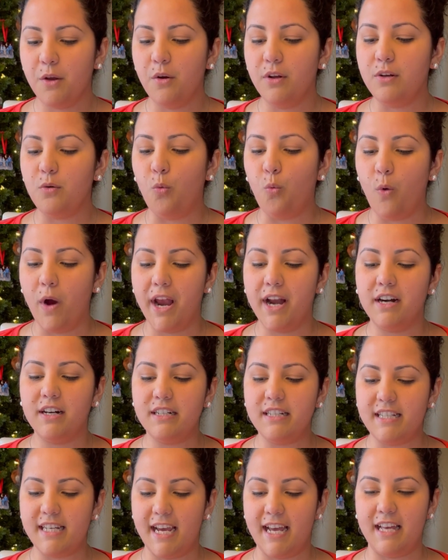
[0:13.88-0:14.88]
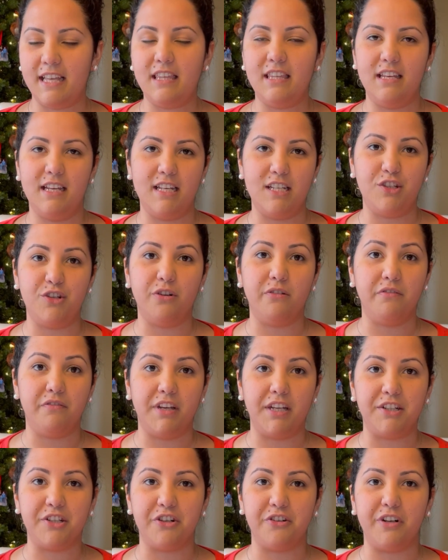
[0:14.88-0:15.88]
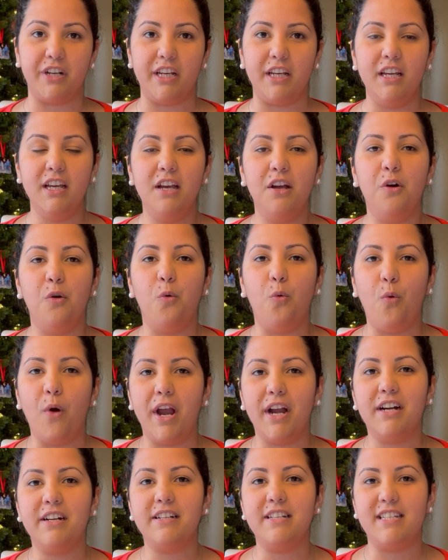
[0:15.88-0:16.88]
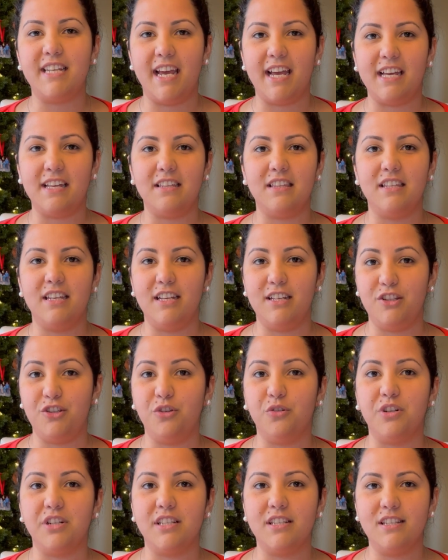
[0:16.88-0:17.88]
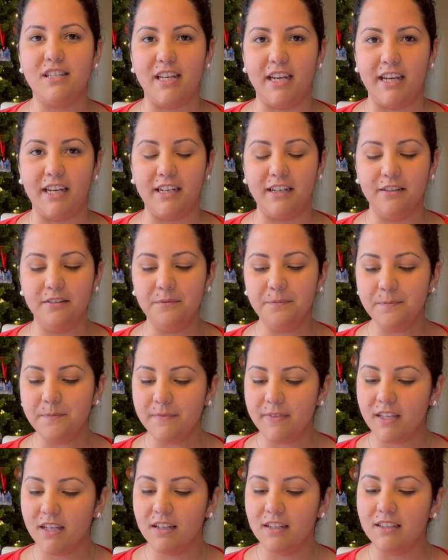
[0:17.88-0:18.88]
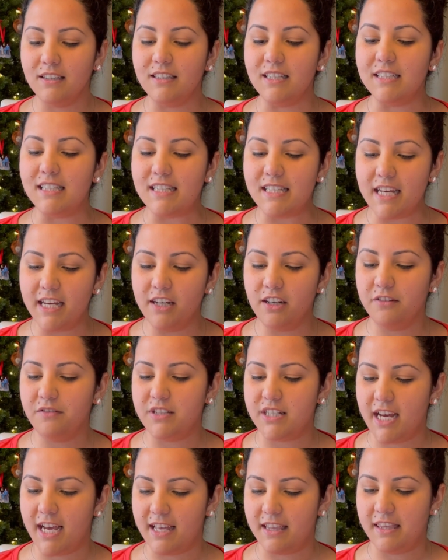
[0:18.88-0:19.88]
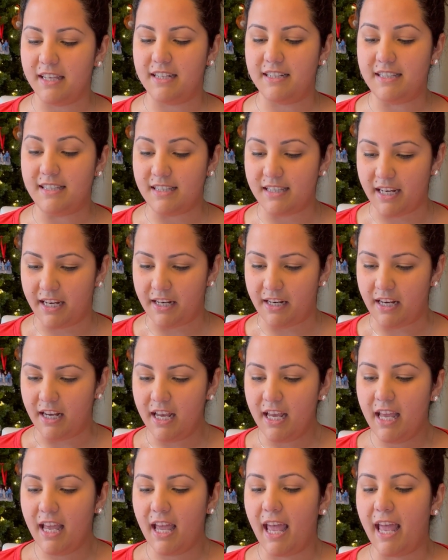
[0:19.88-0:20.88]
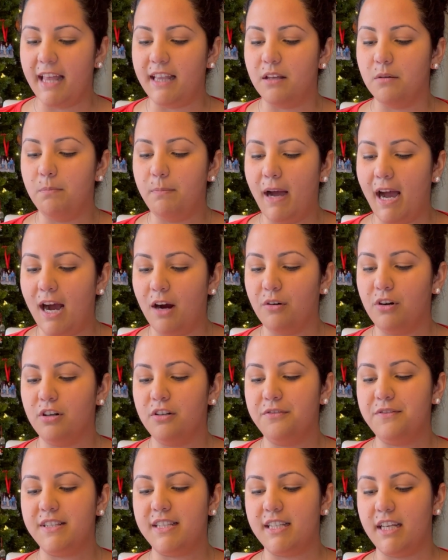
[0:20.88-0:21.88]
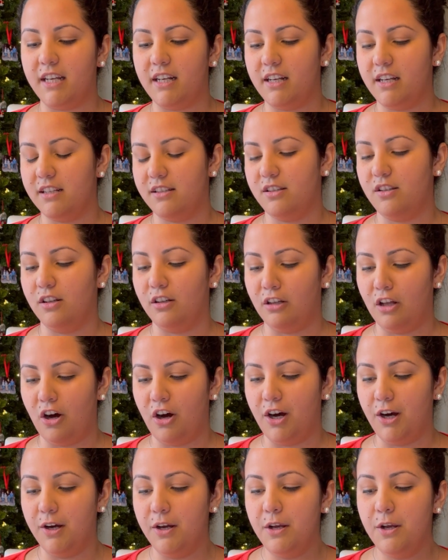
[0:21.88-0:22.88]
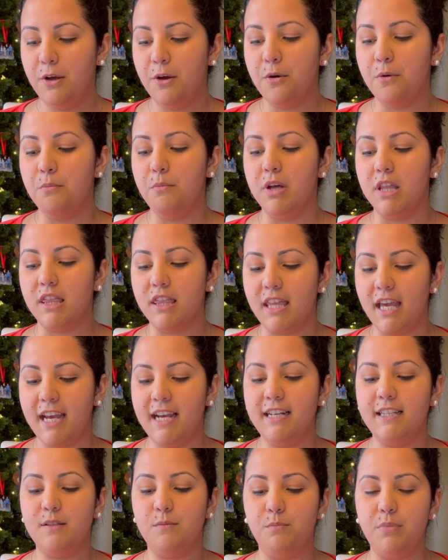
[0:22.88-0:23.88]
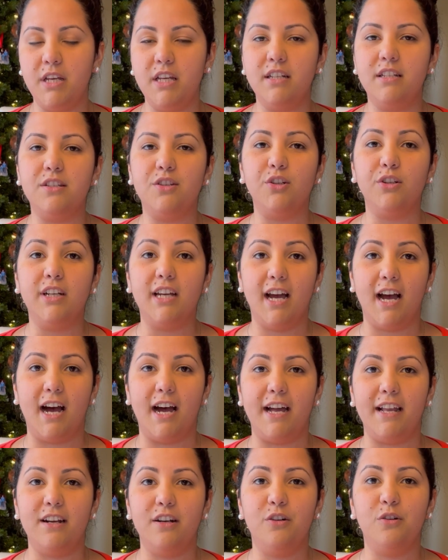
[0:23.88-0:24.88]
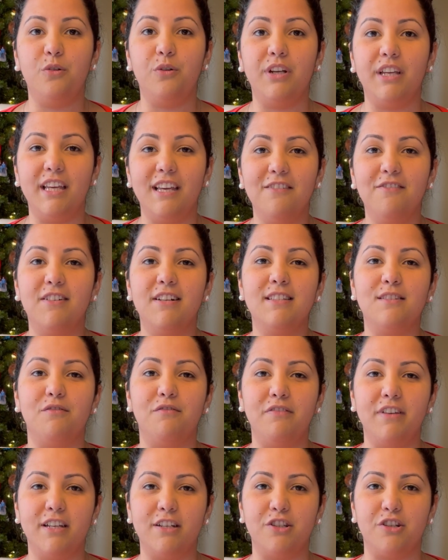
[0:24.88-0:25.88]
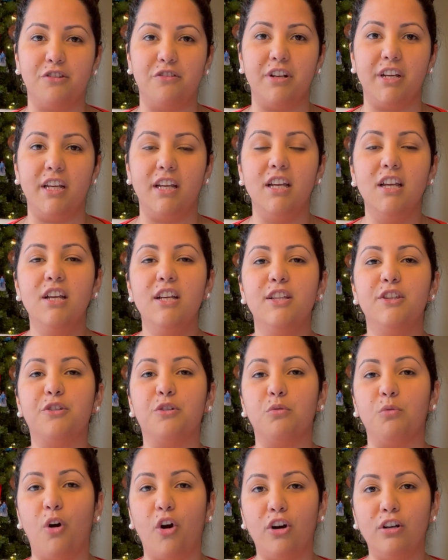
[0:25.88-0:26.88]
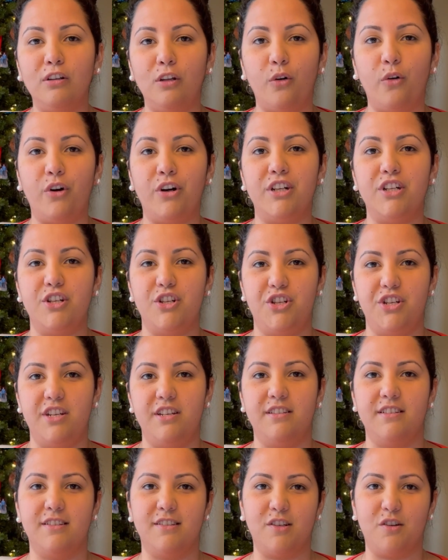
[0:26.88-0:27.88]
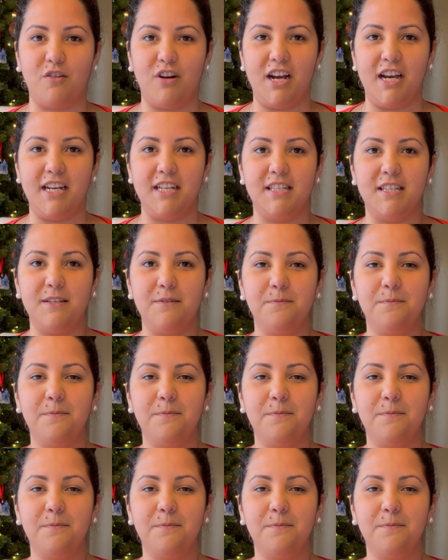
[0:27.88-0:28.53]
Where death is your victory? Where death is your sting? The sting of death is sin, and the power of sin is the law. But thanks be to God who give us victory through our Lord Jesus Christ."